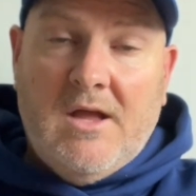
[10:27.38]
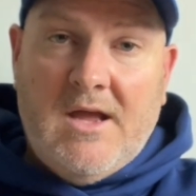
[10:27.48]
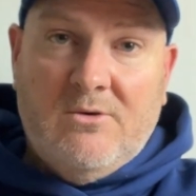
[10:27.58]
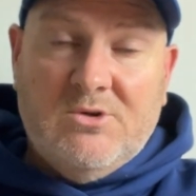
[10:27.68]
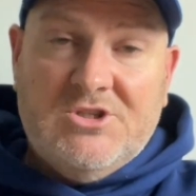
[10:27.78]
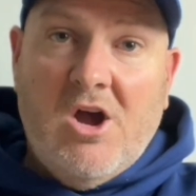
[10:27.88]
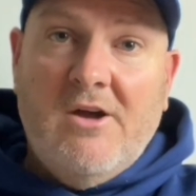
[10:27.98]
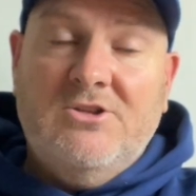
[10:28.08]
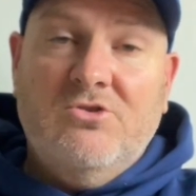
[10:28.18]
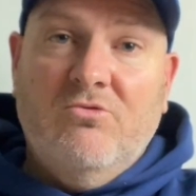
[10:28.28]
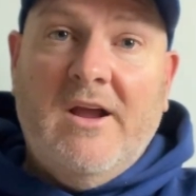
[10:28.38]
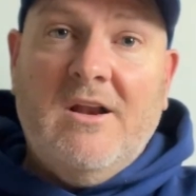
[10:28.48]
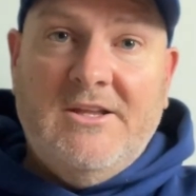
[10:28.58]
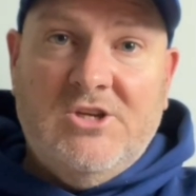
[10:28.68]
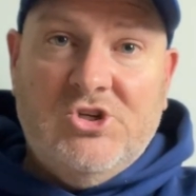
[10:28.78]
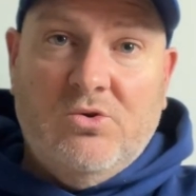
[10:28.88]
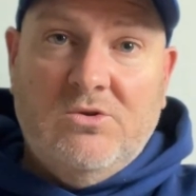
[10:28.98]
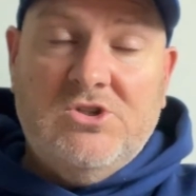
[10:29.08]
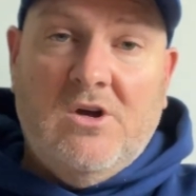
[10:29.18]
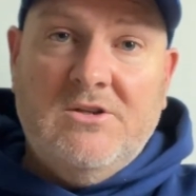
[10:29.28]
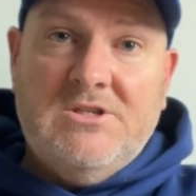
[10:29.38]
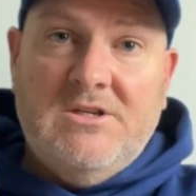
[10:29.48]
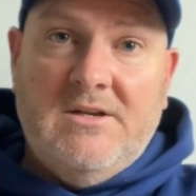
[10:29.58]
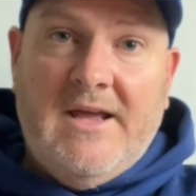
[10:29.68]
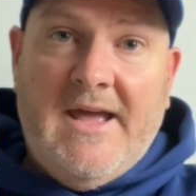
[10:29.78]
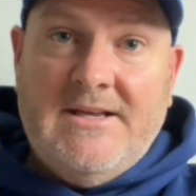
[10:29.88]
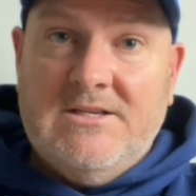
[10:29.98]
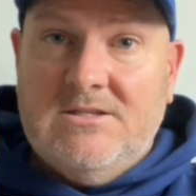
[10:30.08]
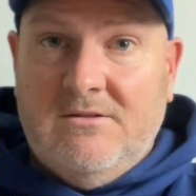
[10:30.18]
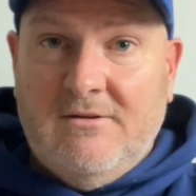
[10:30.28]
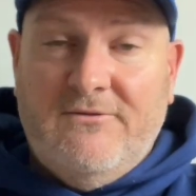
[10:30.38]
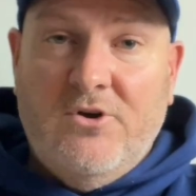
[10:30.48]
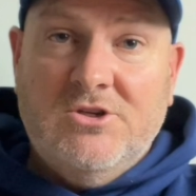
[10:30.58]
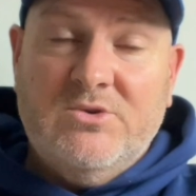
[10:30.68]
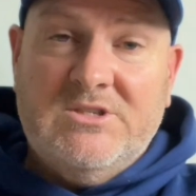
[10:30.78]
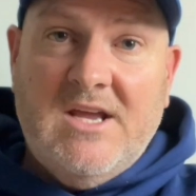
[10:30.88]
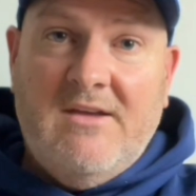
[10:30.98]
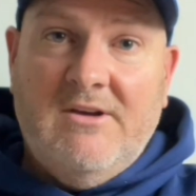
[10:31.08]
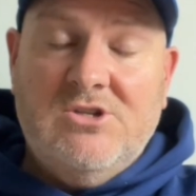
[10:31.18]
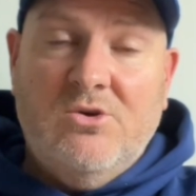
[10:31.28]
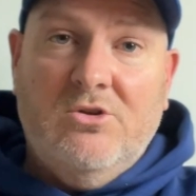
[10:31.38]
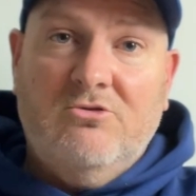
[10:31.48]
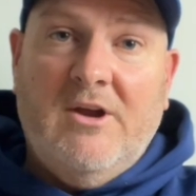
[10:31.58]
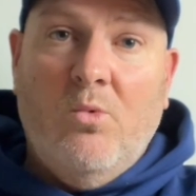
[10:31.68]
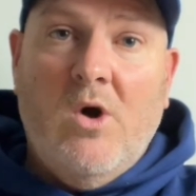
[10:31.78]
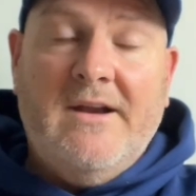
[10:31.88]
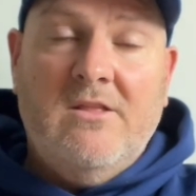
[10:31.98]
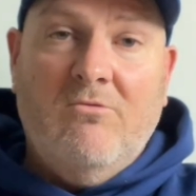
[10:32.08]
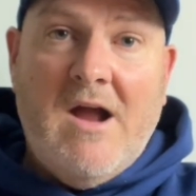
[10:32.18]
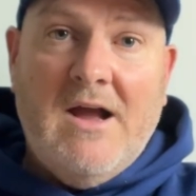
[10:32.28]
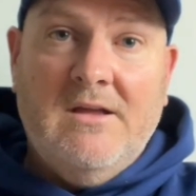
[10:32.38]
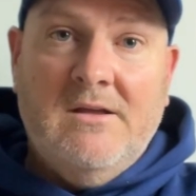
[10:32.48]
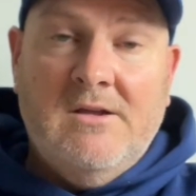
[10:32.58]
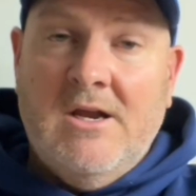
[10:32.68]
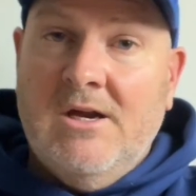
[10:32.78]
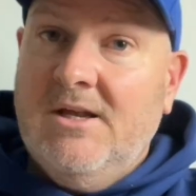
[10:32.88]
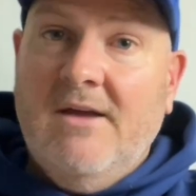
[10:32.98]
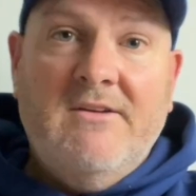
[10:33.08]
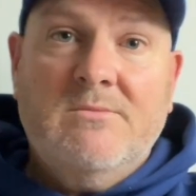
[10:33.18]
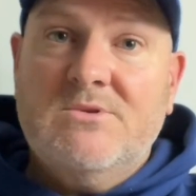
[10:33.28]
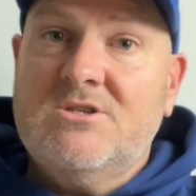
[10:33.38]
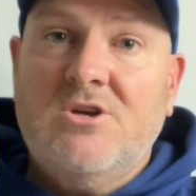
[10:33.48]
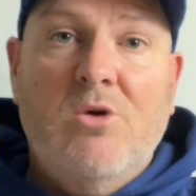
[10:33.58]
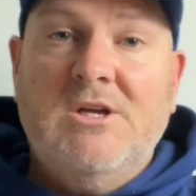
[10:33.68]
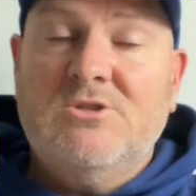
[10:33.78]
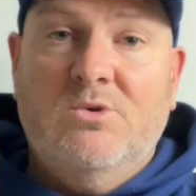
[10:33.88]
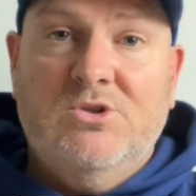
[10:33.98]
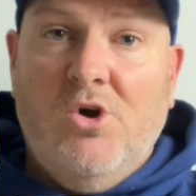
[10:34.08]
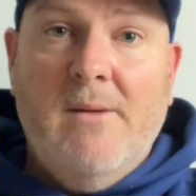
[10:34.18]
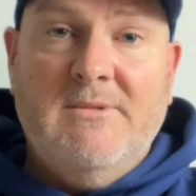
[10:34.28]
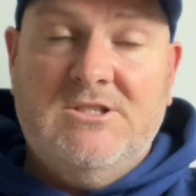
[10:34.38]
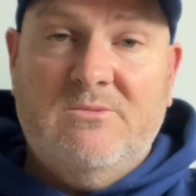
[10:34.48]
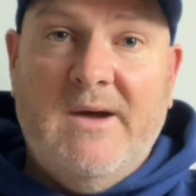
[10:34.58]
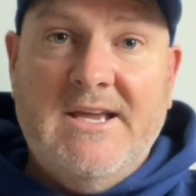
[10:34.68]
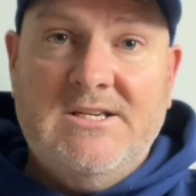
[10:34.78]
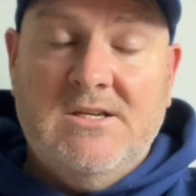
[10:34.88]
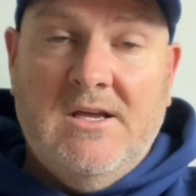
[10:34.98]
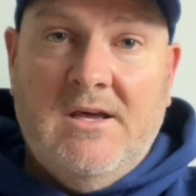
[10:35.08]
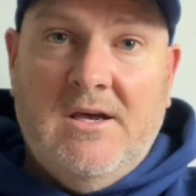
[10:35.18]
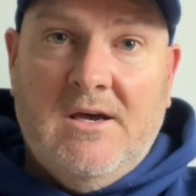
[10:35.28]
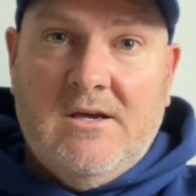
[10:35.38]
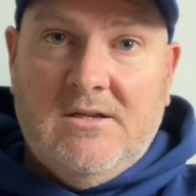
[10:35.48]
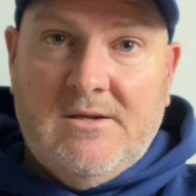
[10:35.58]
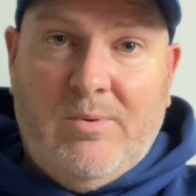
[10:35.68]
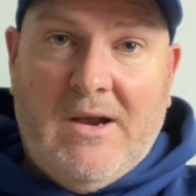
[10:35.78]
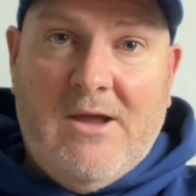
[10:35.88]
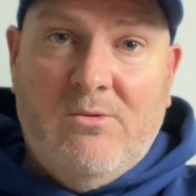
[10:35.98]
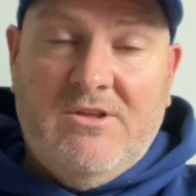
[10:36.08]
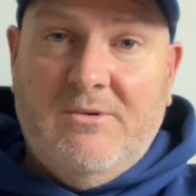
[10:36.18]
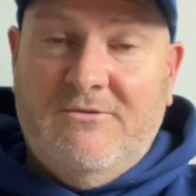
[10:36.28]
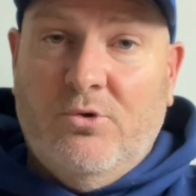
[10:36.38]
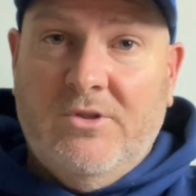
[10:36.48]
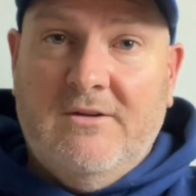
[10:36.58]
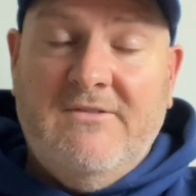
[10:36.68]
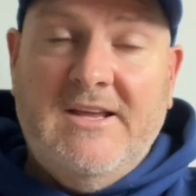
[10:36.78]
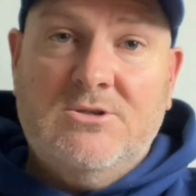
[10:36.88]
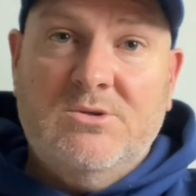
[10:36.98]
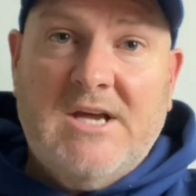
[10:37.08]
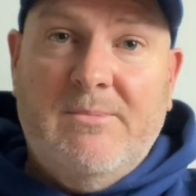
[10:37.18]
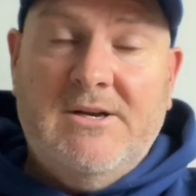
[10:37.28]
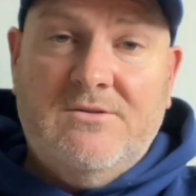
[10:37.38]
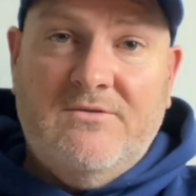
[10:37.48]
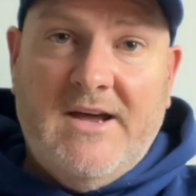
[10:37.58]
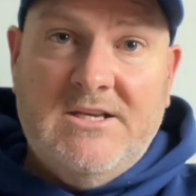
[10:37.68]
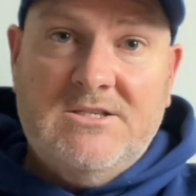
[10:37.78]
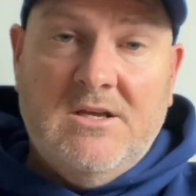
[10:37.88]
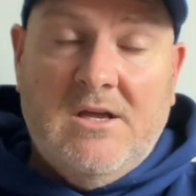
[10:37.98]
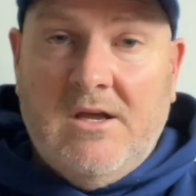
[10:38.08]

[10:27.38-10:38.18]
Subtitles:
and it was going directly to Sean Johnson as the first receiver, two or three wide of the ruck, giving him so much more time and space to play with before the defence was up in his face.